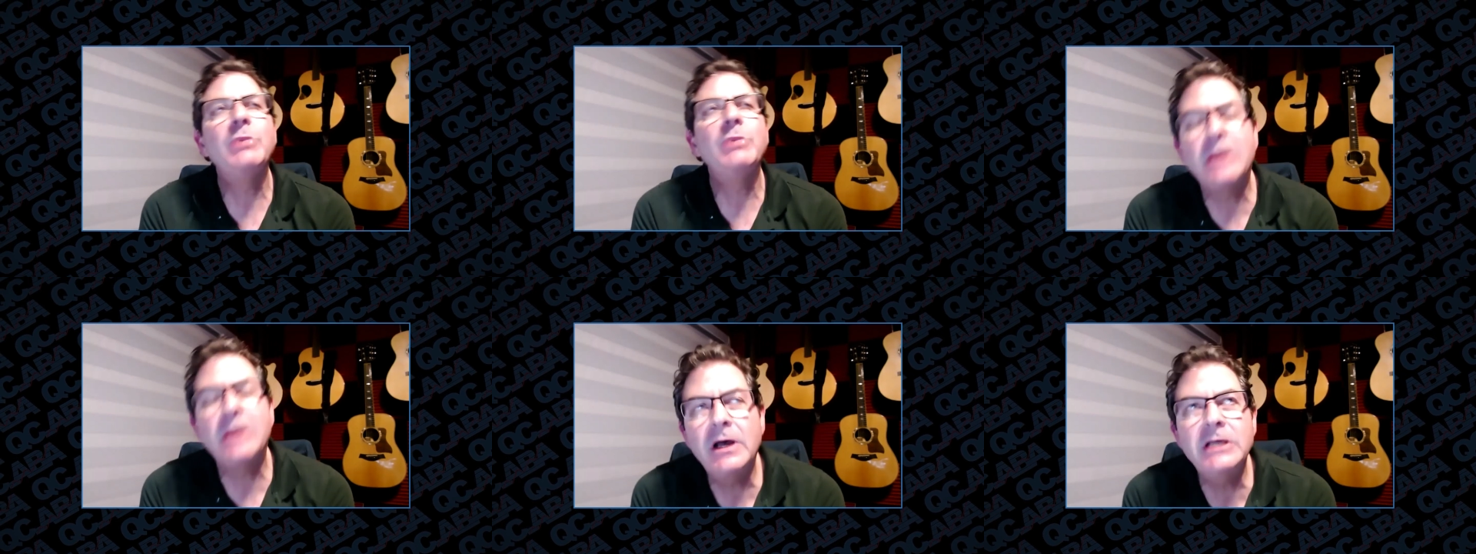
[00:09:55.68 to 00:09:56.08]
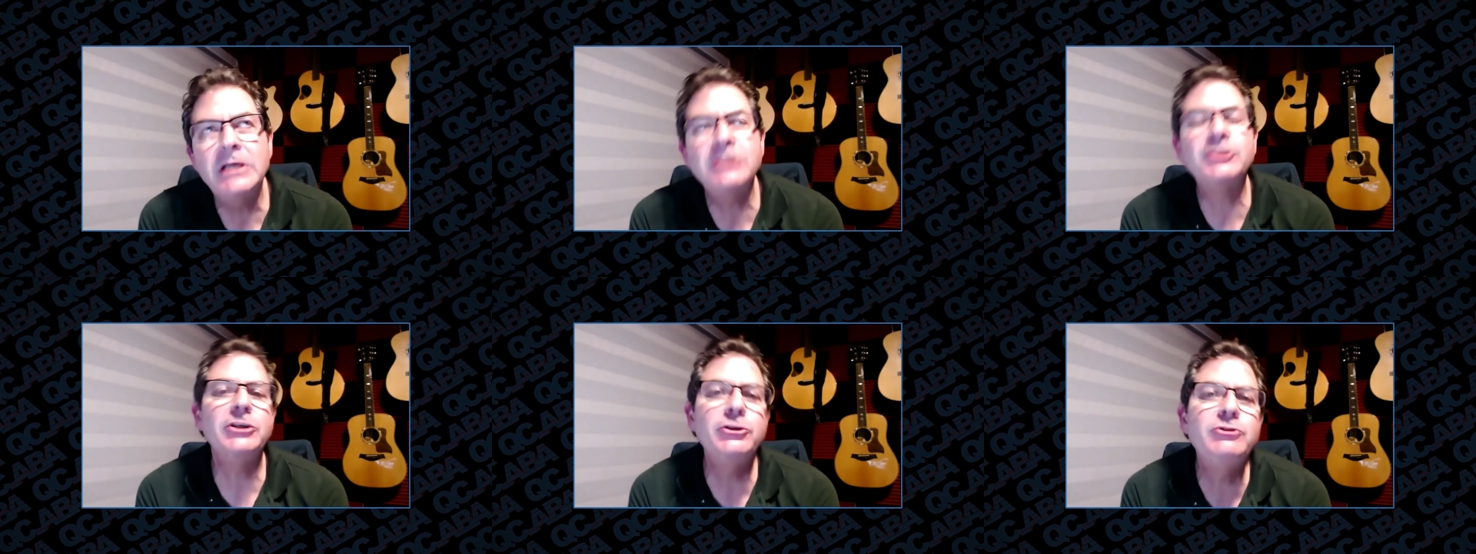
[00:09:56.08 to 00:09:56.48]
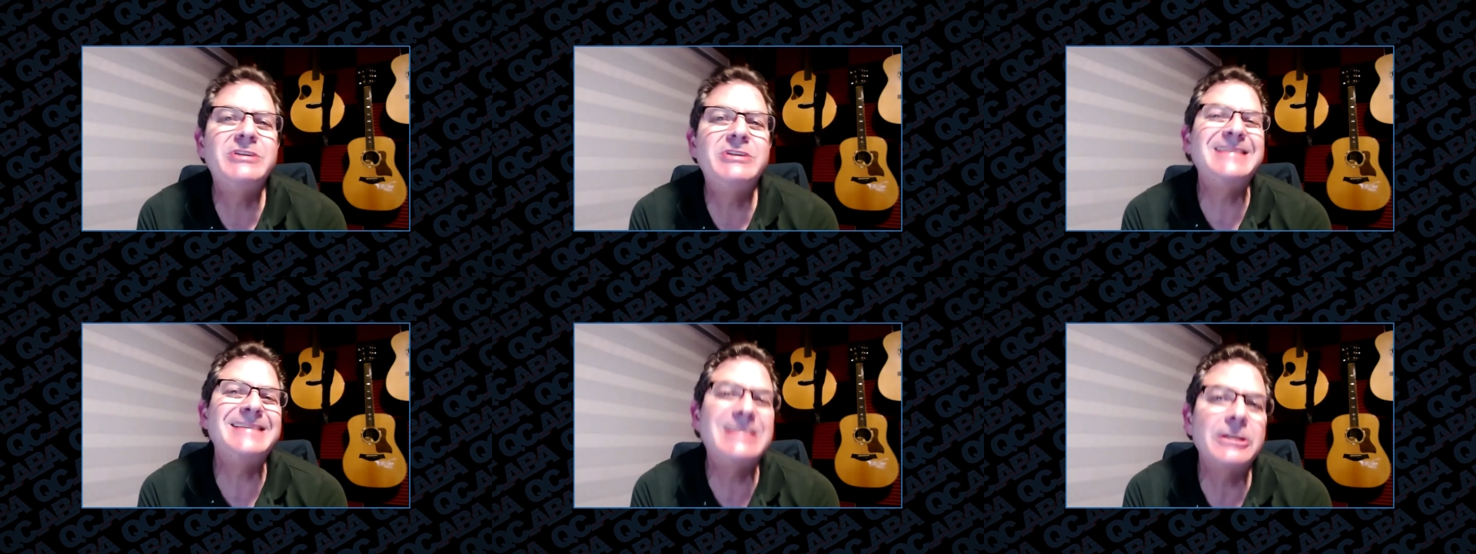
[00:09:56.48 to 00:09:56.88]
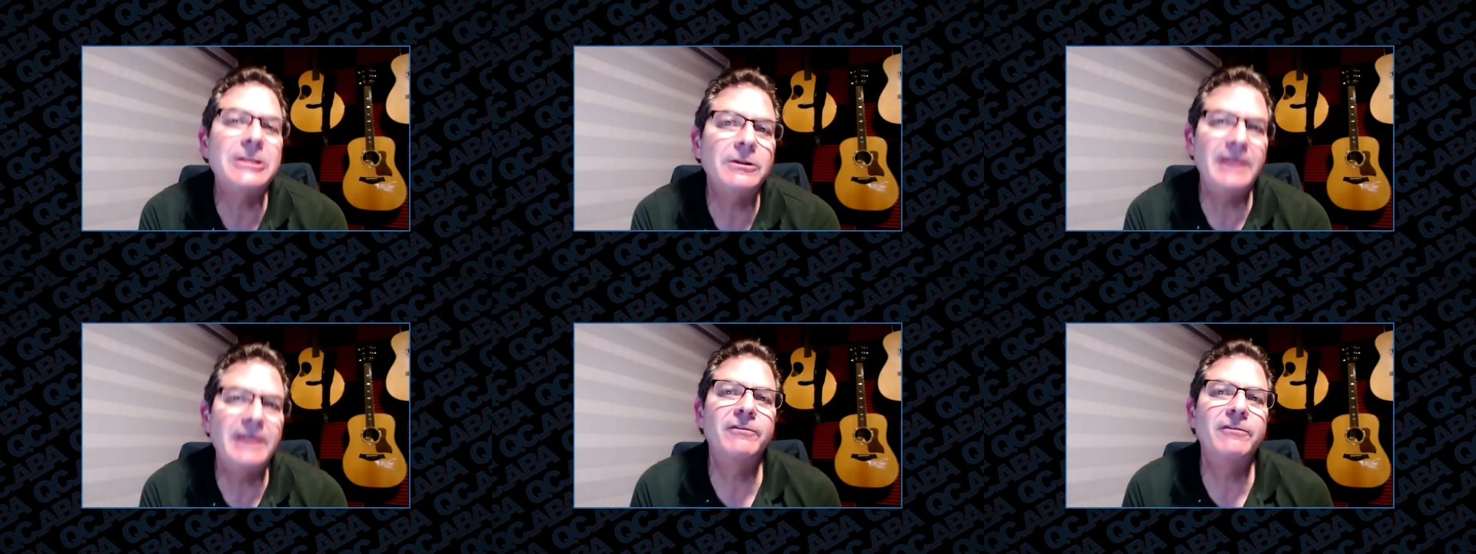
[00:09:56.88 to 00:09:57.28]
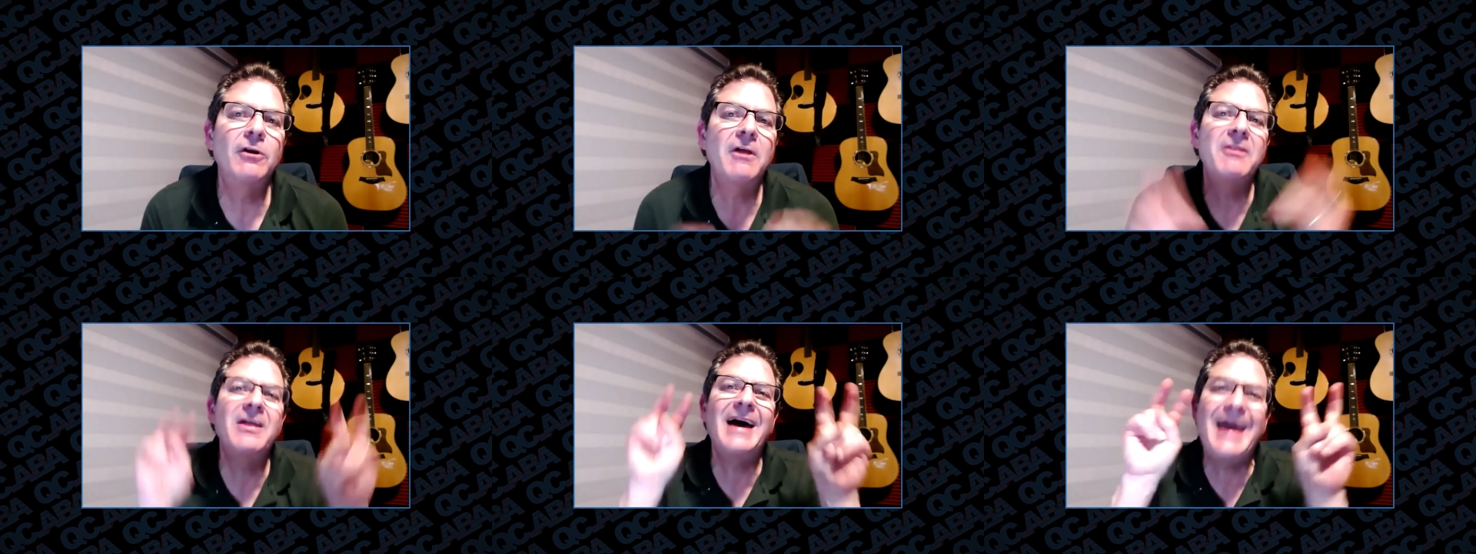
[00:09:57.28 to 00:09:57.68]
because you didn't
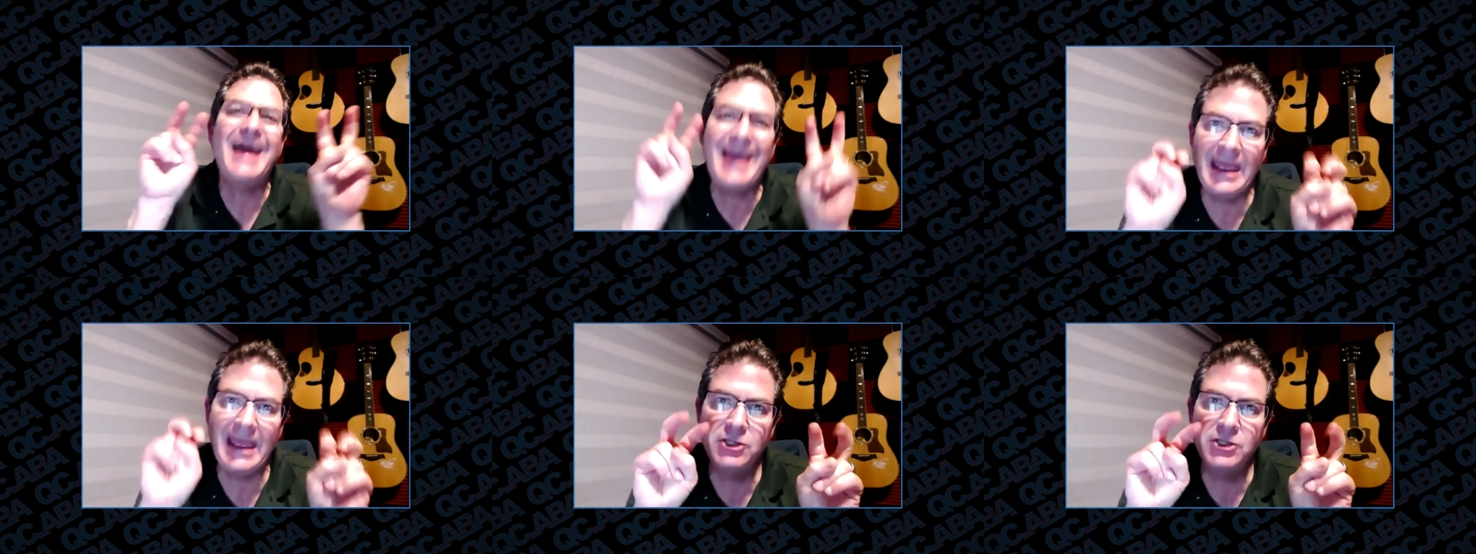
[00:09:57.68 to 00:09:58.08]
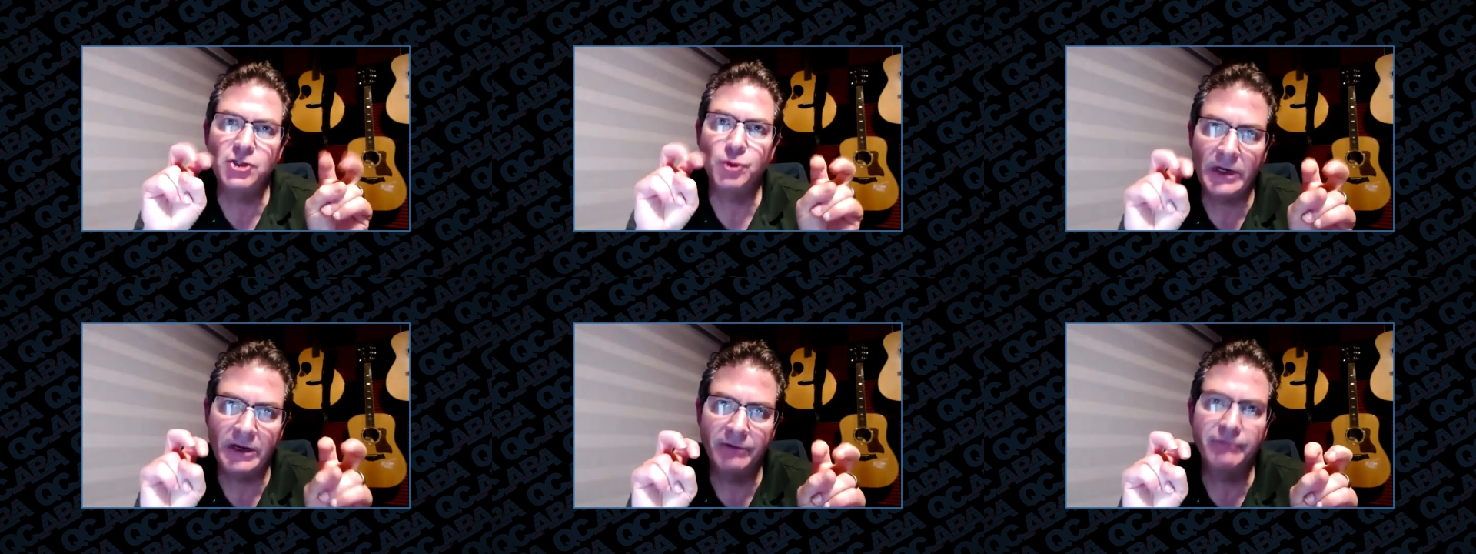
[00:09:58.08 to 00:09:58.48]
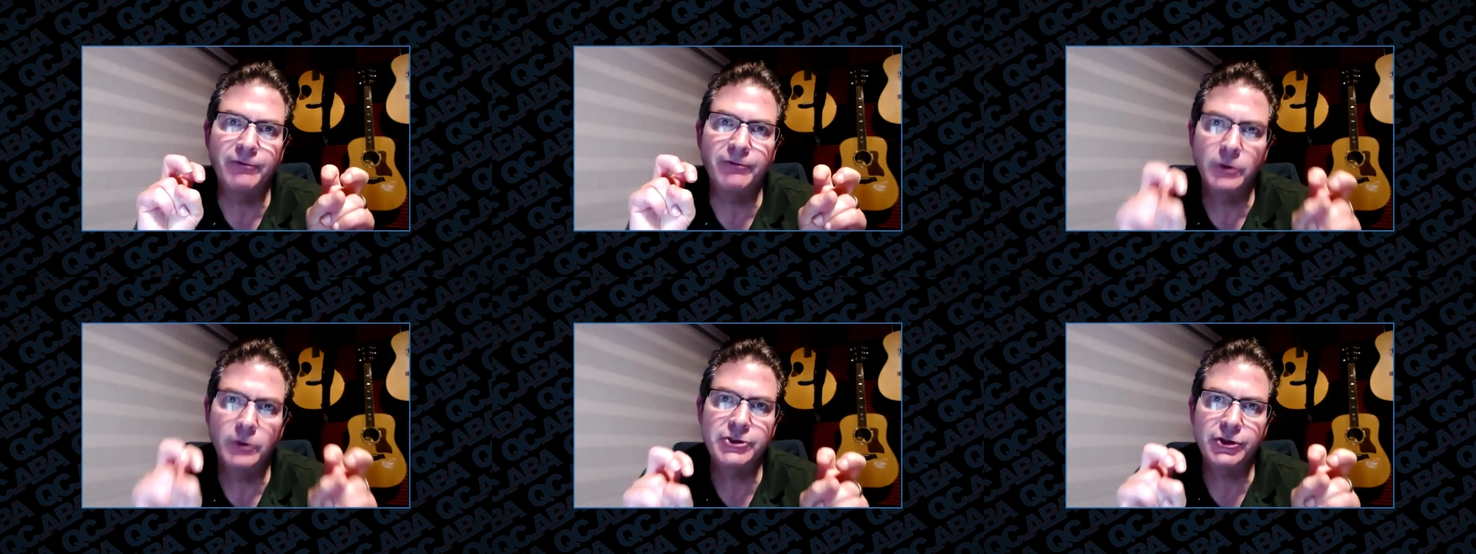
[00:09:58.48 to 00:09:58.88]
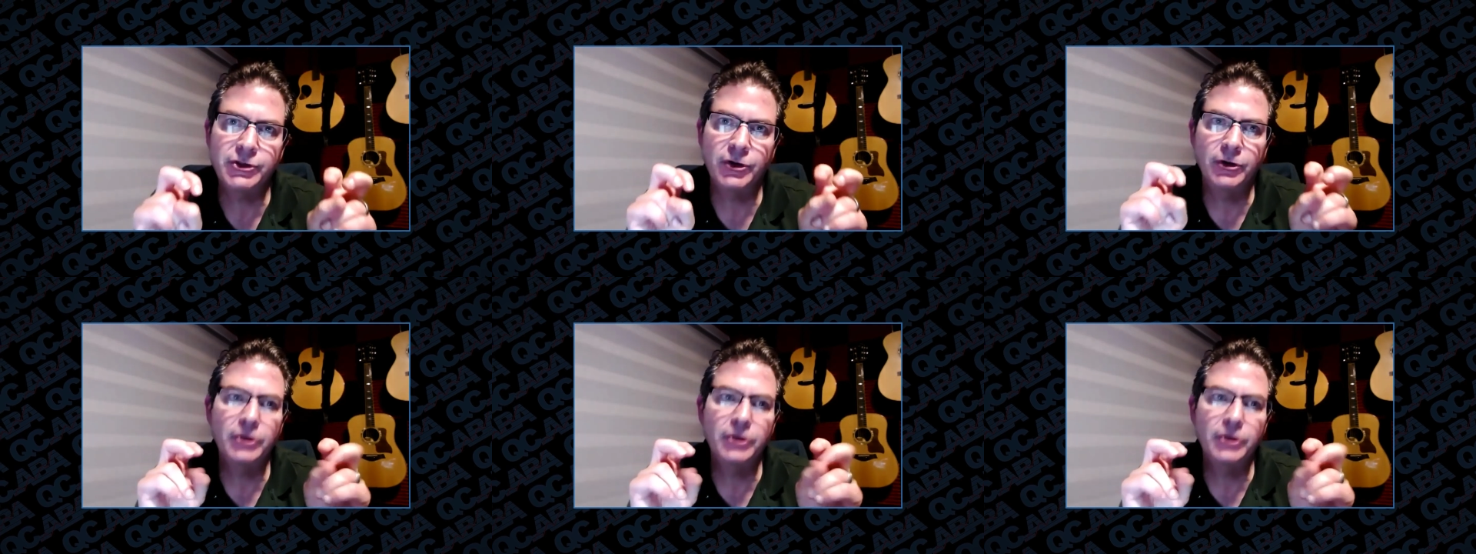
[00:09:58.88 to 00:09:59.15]
deliver the end reinforcer.